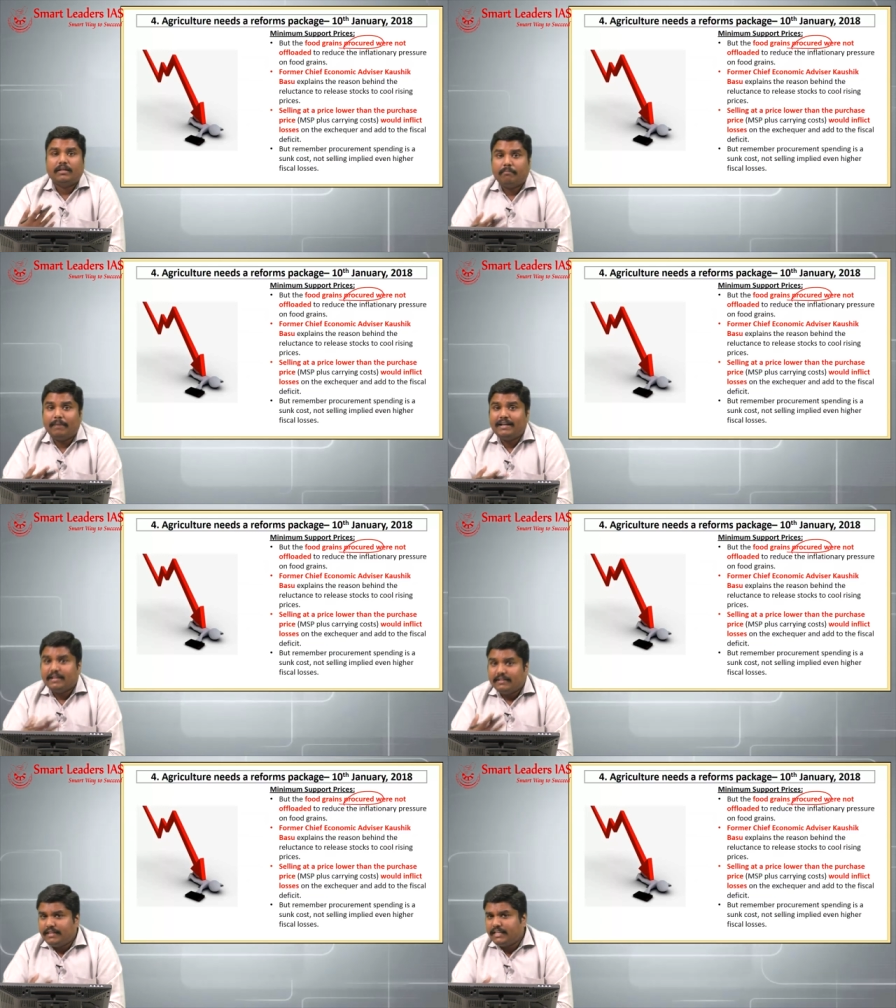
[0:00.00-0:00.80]
But
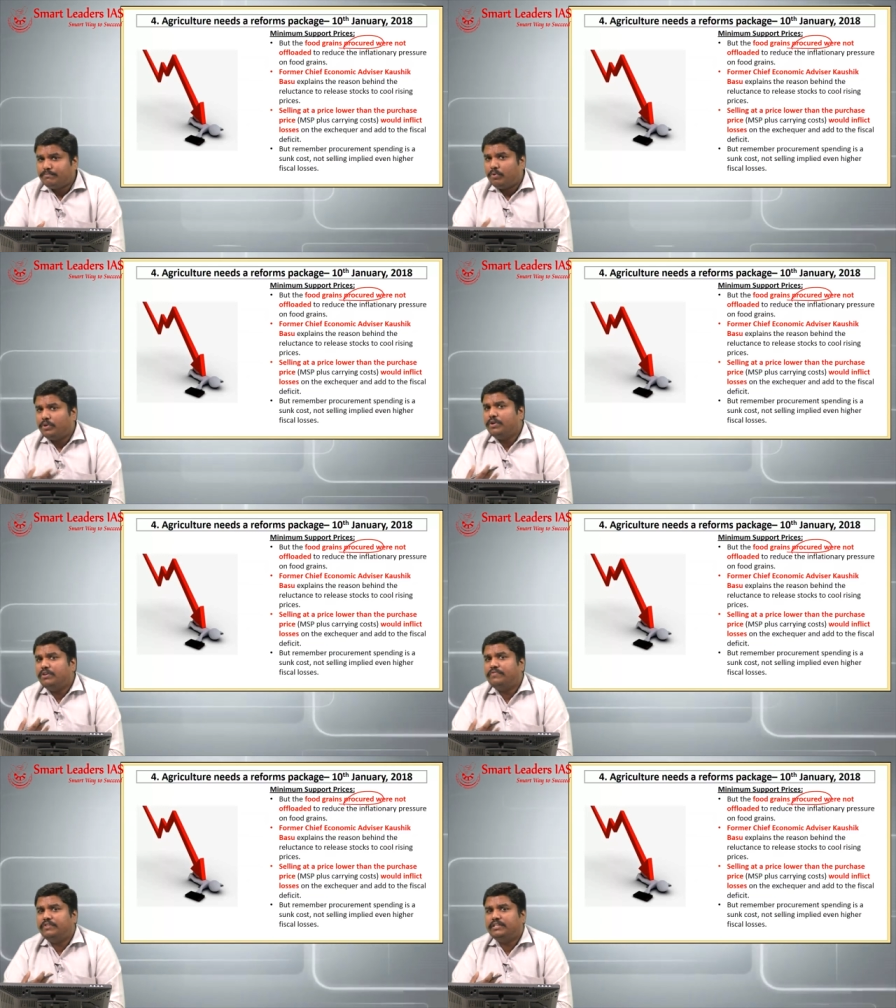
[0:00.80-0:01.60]
these
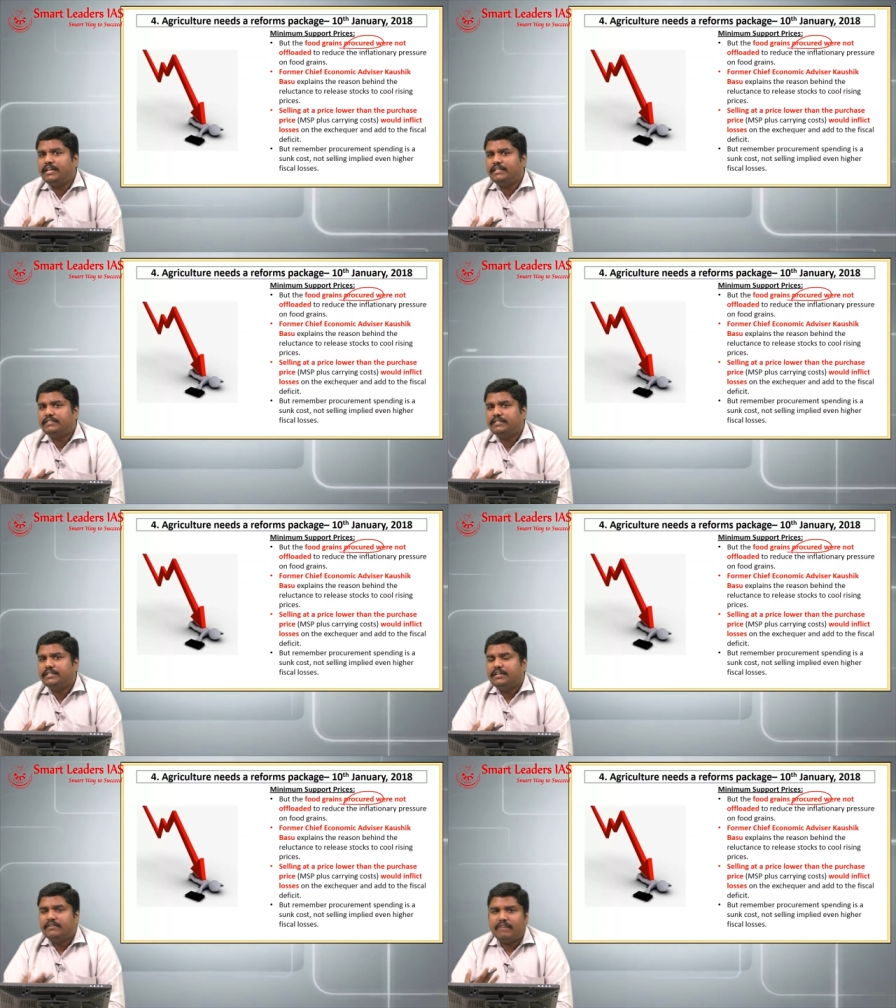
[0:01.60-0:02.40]
procured food grains
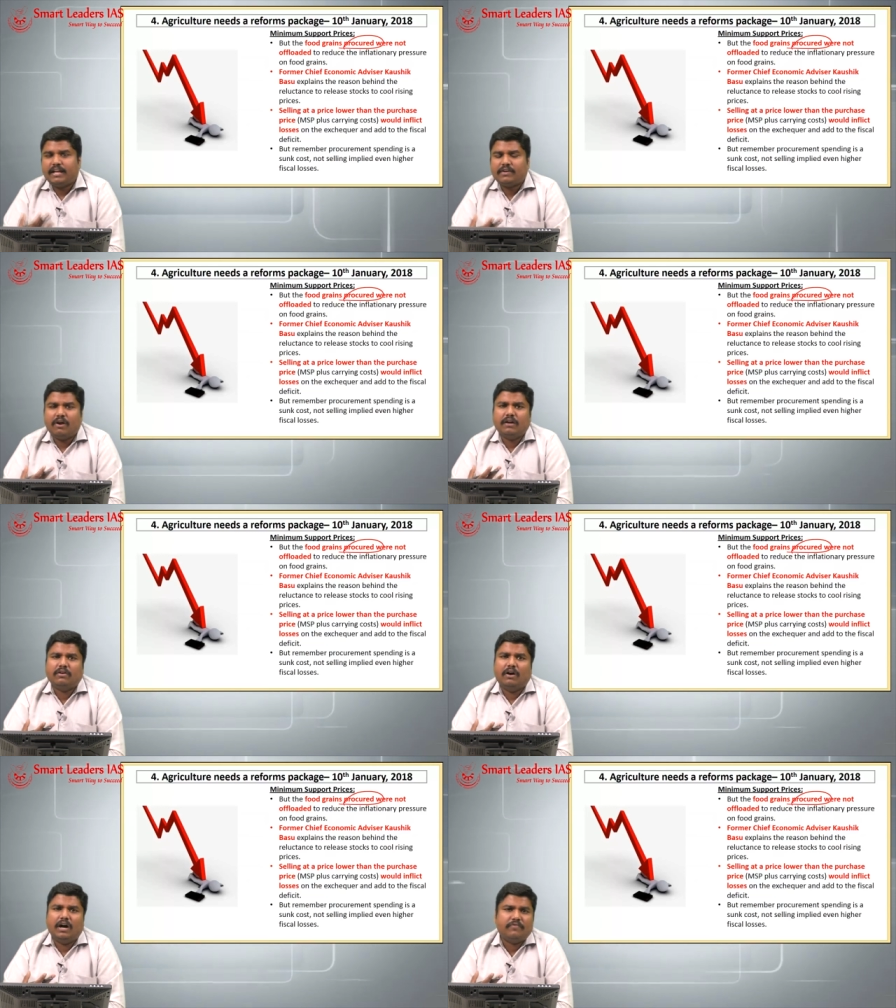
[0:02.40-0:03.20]
were not
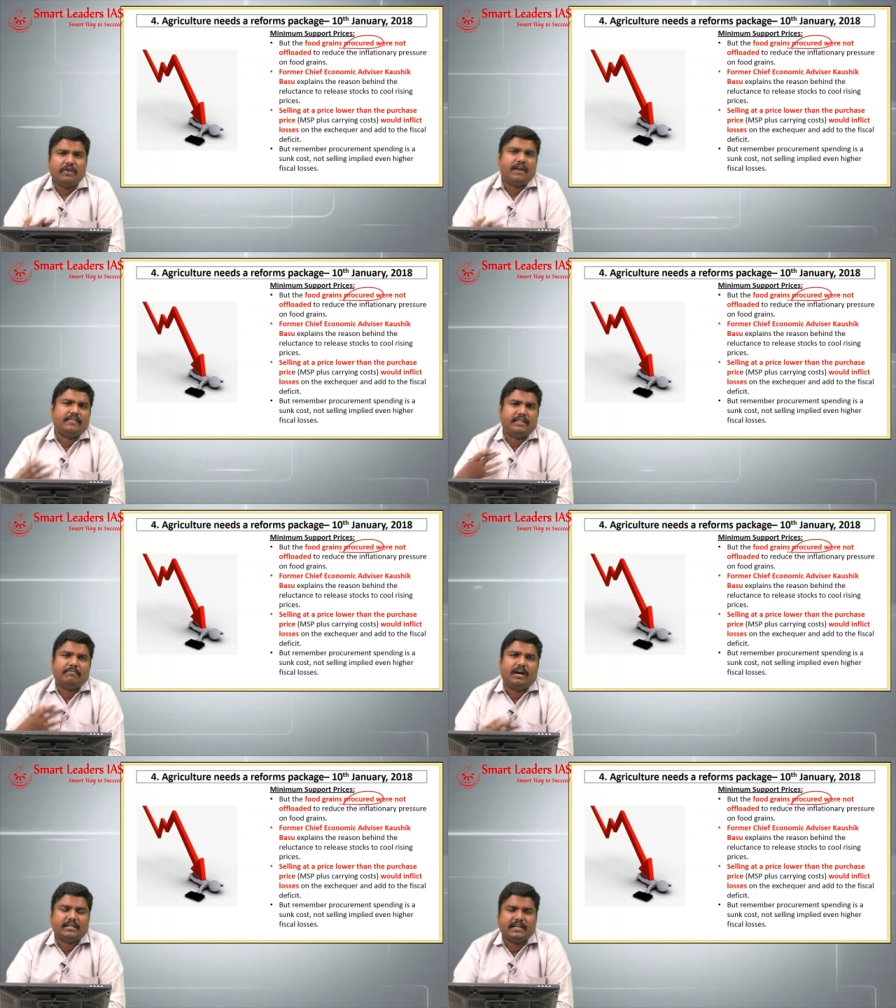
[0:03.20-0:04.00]
offered in the
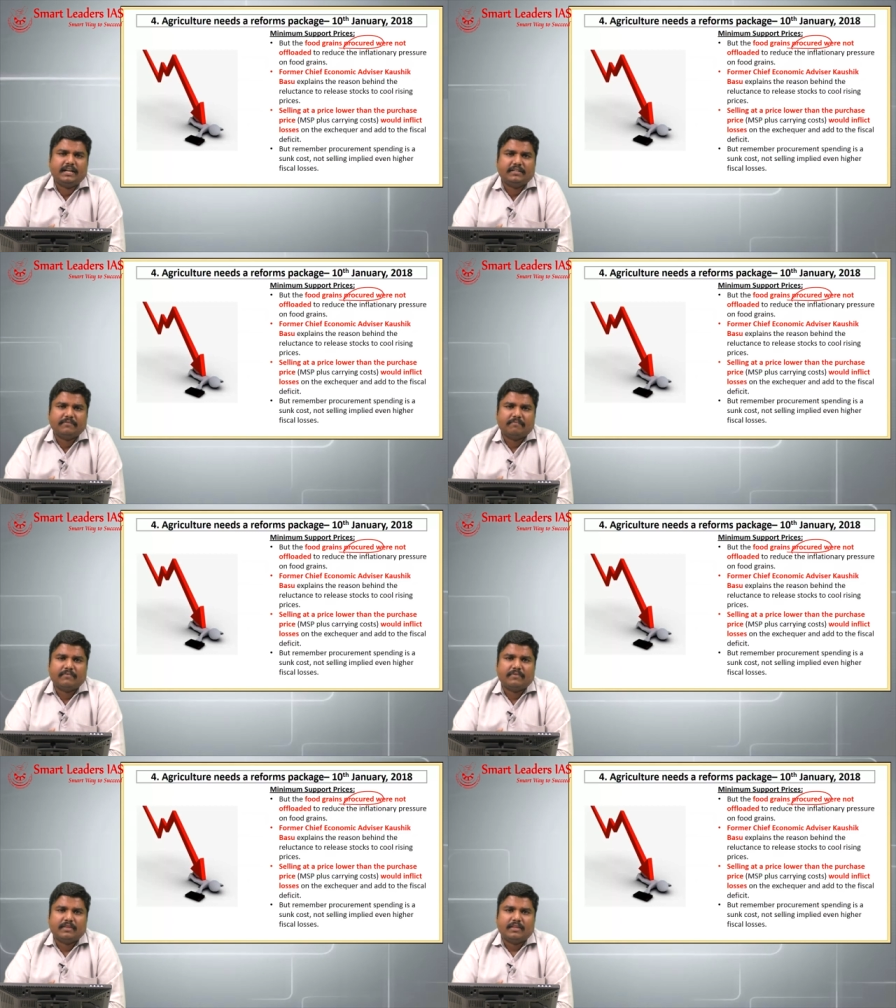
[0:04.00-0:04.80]
market
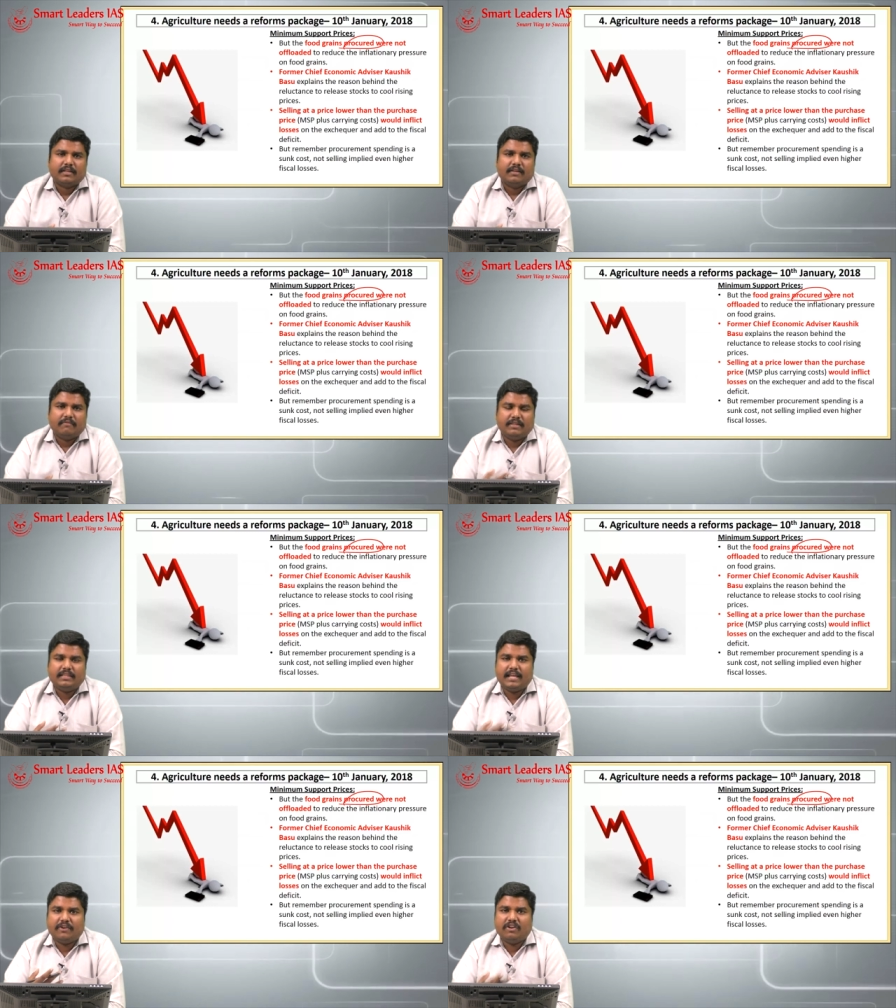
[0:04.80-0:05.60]
when
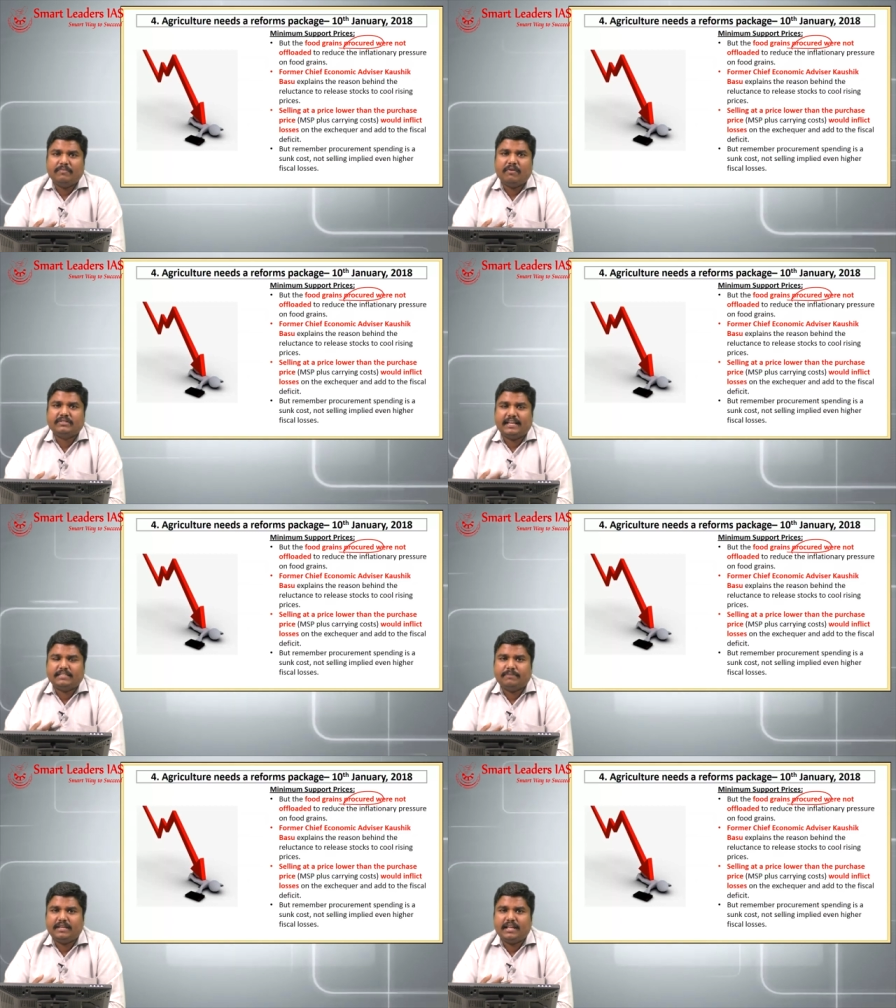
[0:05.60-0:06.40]
the economy was
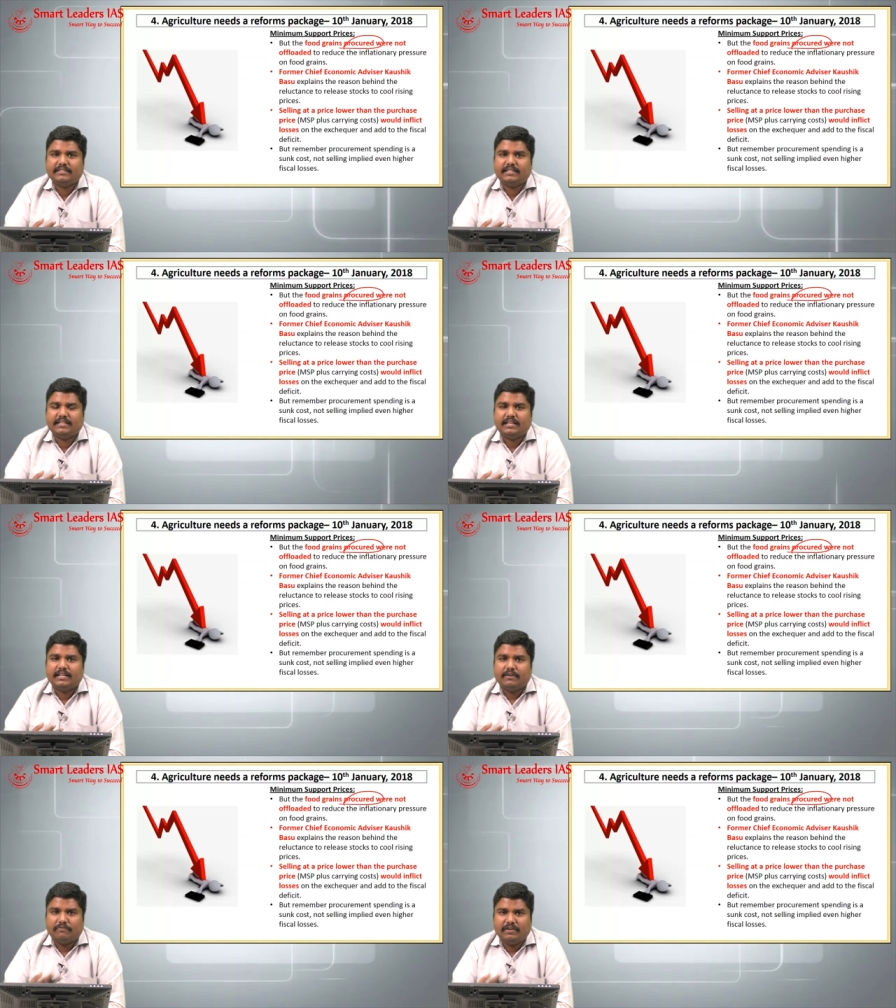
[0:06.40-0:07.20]
experiencing
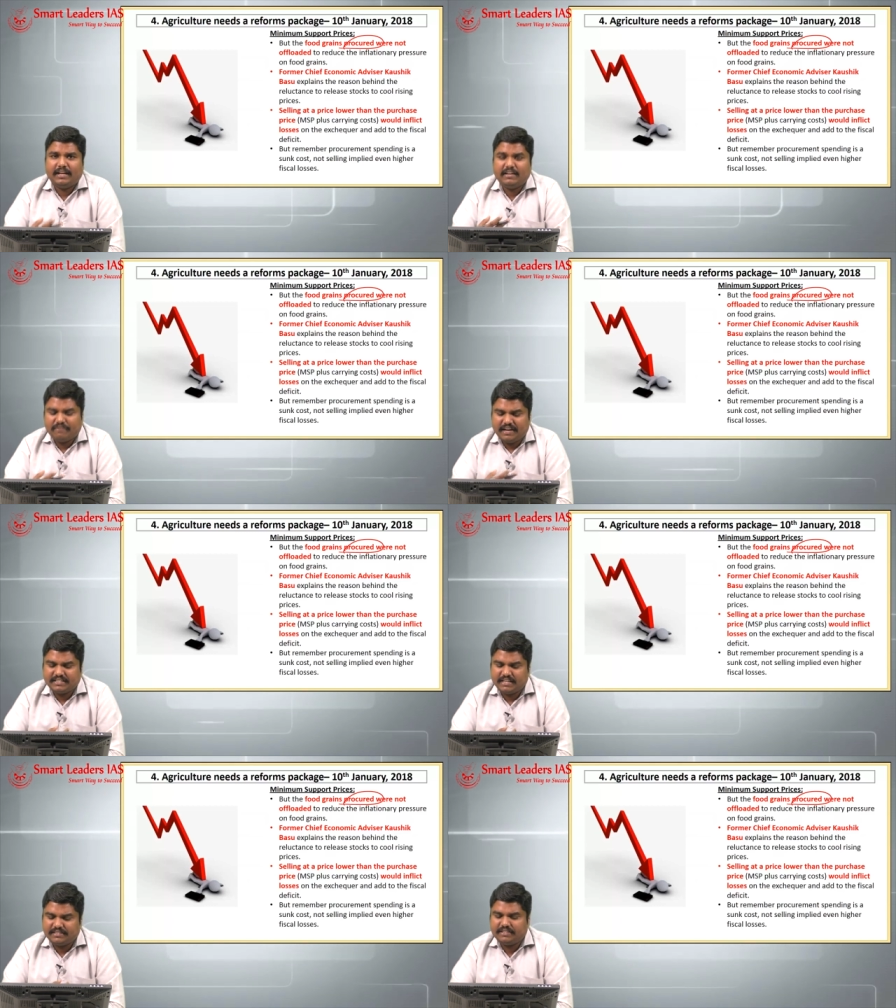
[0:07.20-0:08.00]
food
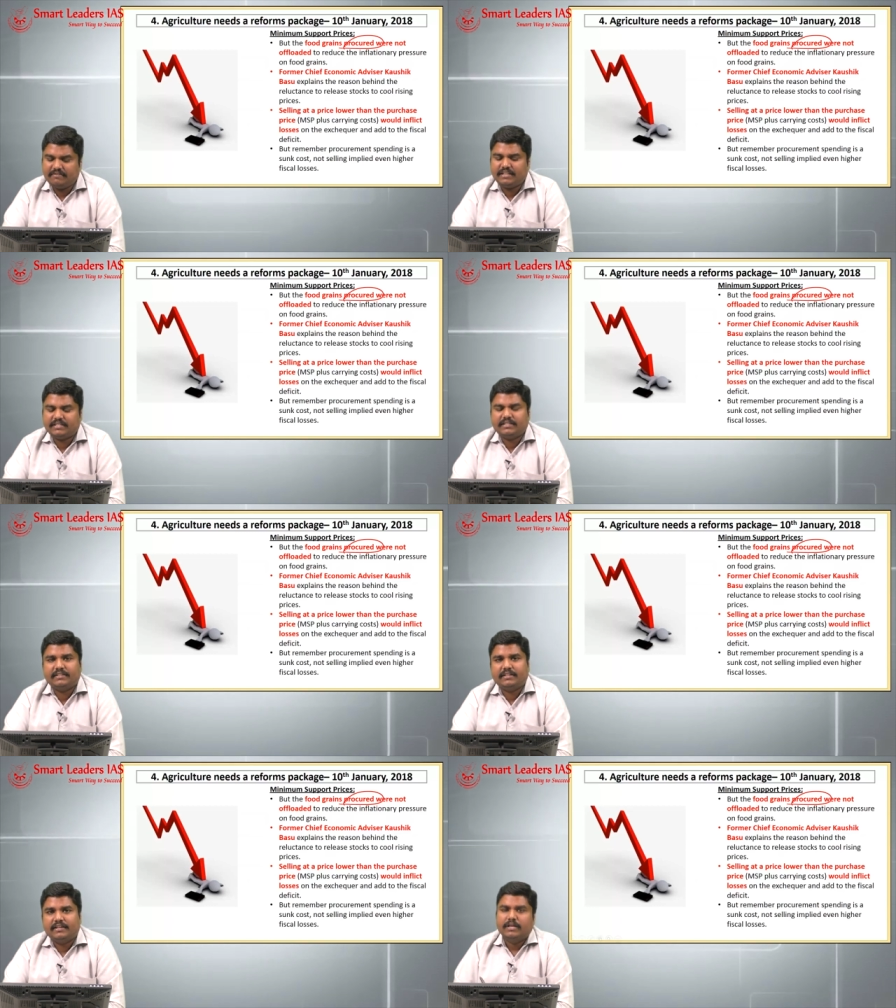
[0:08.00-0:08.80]
inflationary situation.